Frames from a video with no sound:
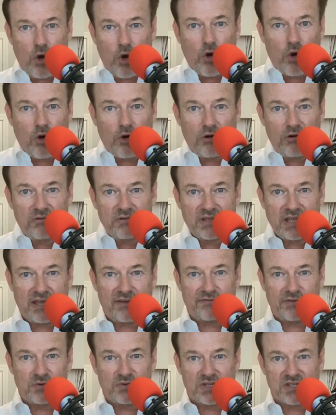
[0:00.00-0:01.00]
or
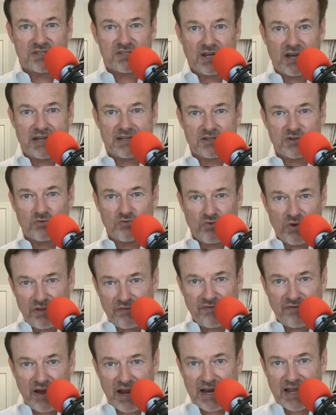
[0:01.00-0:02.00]
if you decide to
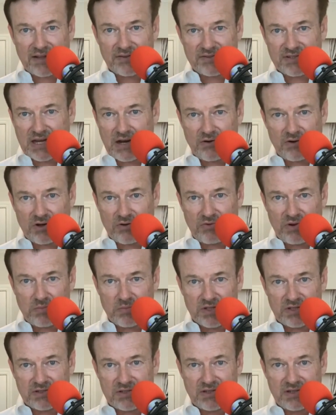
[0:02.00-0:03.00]
refinance our
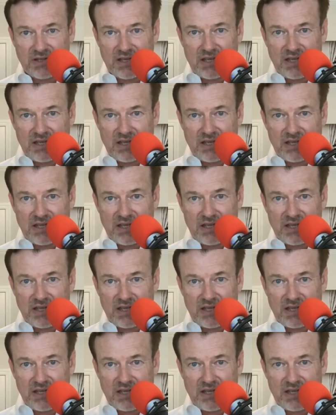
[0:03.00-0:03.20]
agreement.